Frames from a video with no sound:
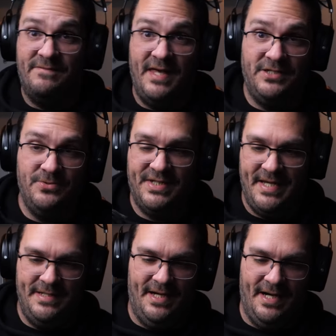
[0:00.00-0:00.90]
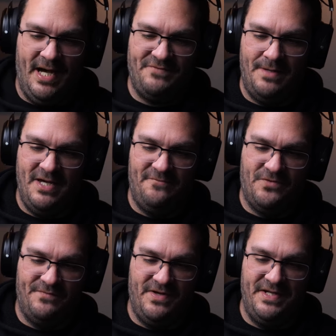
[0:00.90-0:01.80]
thank you again, HiFiMan,
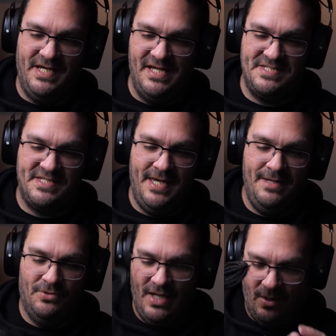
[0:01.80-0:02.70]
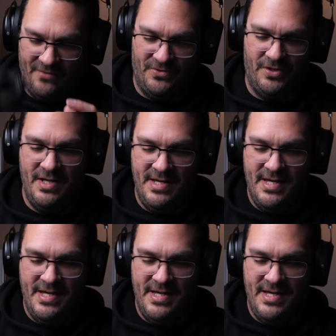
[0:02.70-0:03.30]
for the very nice cable. However,